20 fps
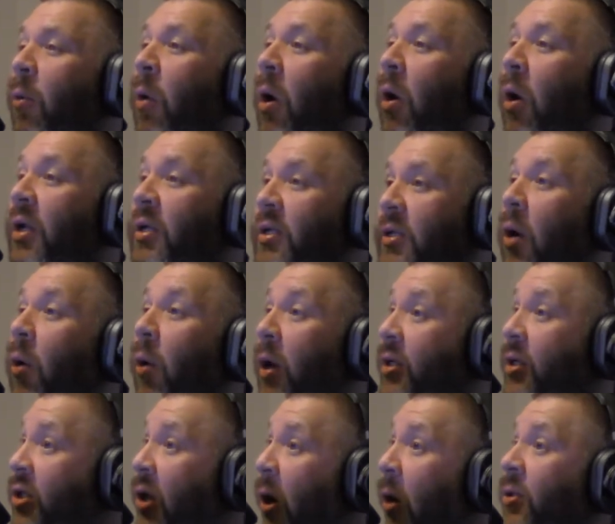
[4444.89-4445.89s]
Well, uh, no,
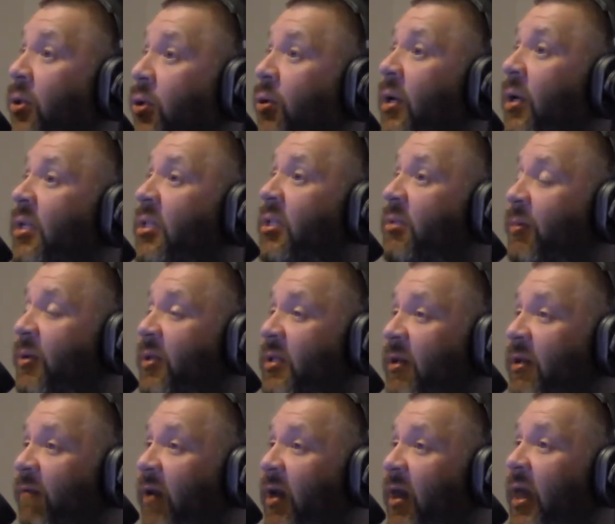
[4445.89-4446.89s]
adultery is
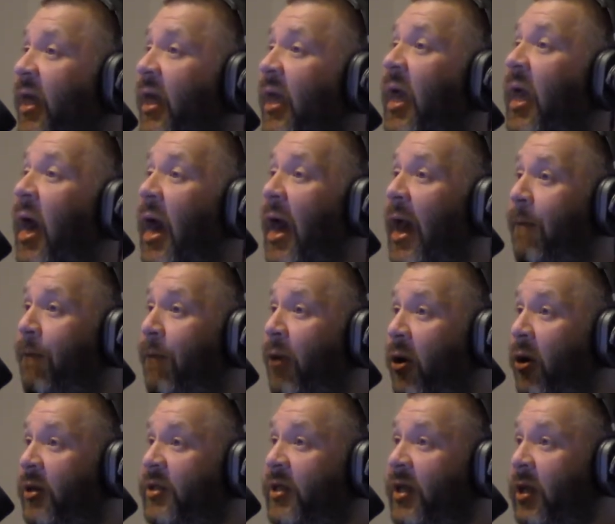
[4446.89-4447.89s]
specifically a
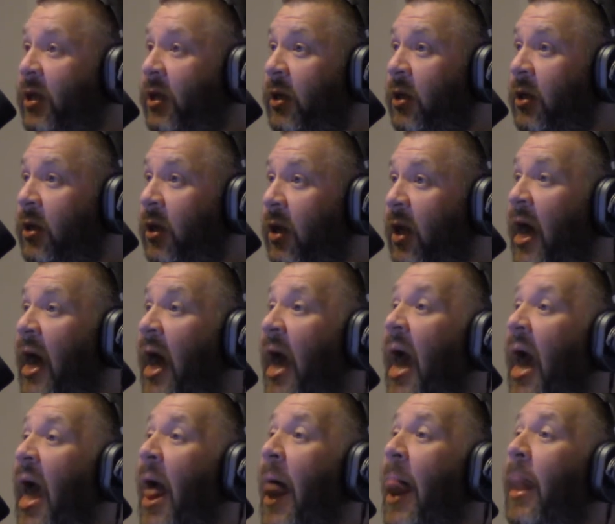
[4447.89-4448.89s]
person who's
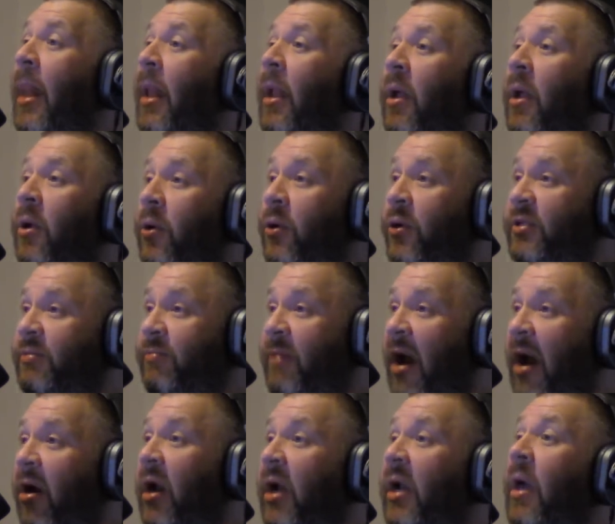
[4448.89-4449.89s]
married, who's
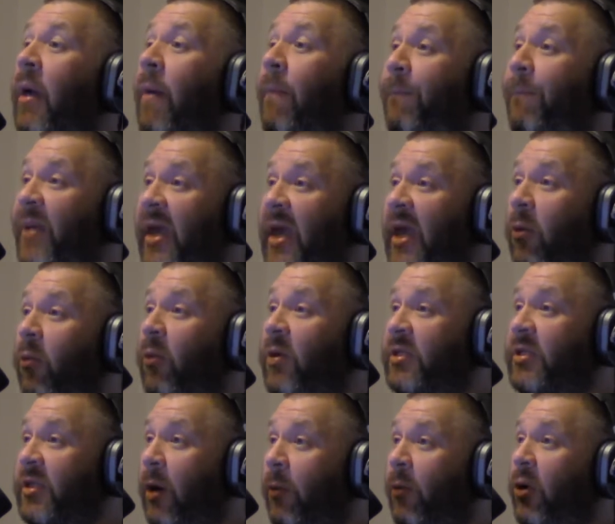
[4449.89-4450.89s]
married, being with
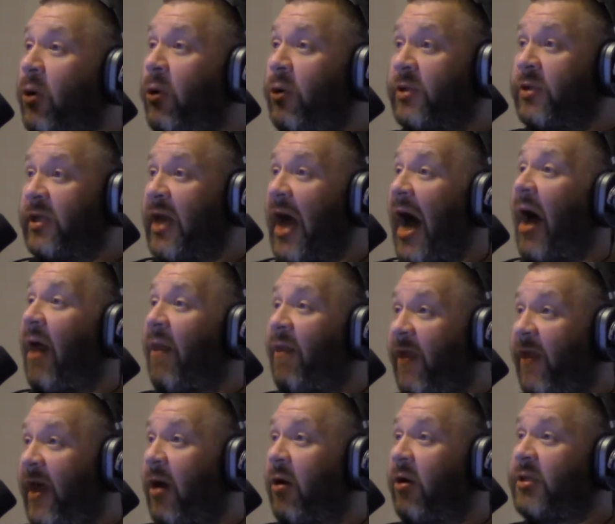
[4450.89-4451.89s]
someone who's not
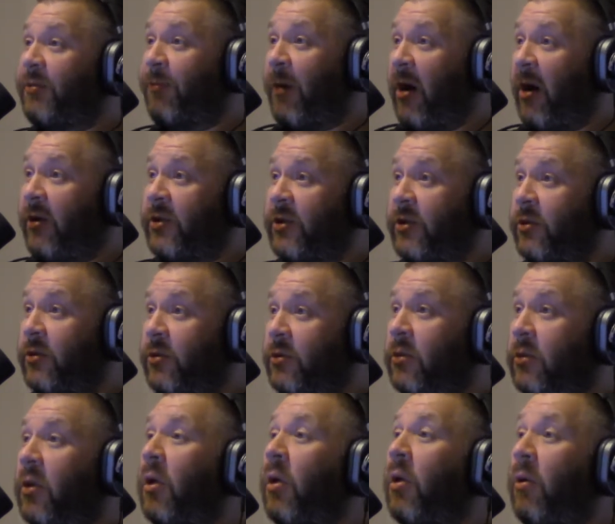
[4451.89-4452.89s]
their spouse.
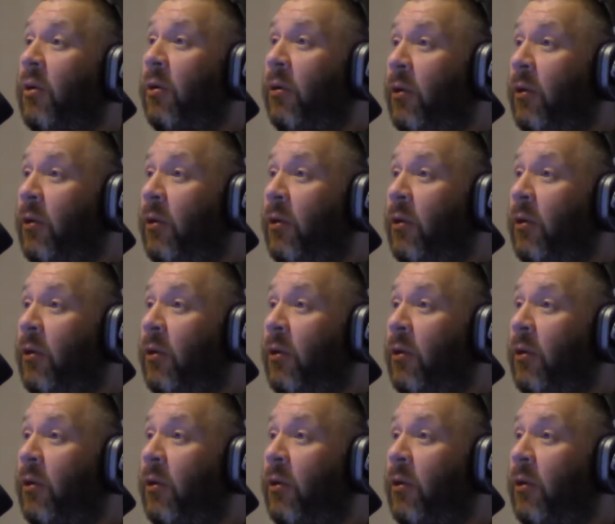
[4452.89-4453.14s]
Correct.